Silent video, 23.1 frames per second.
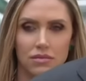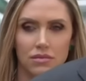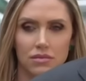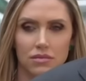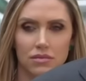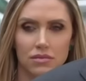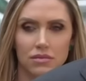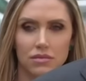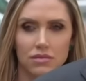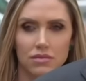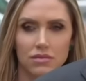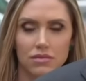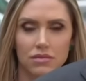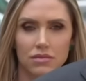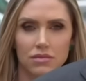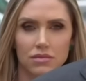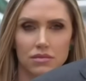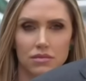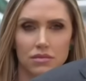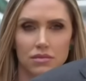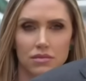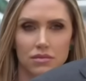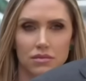
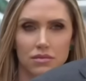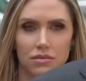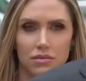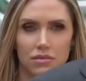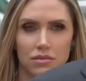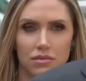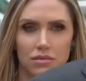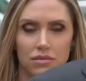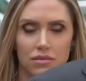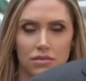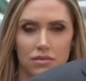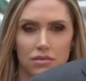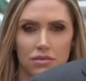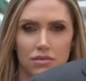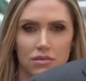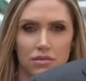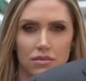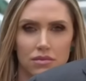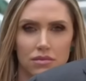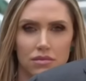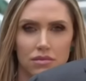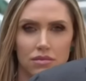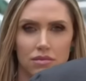
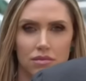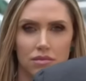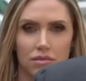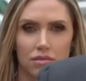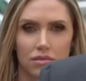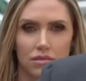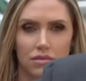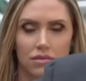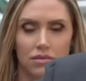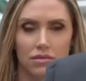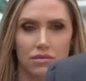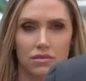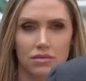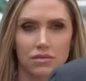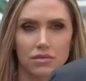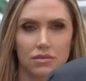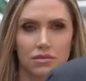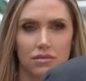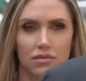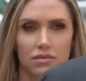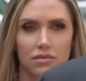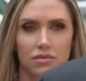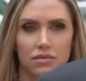
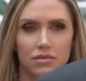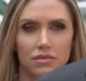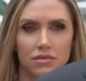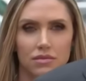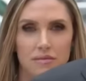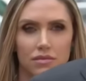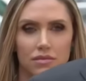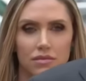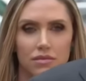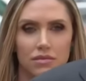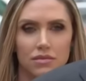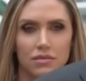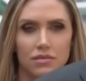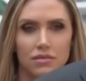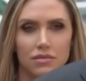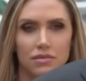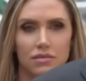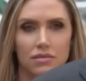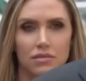The person shown says nothing.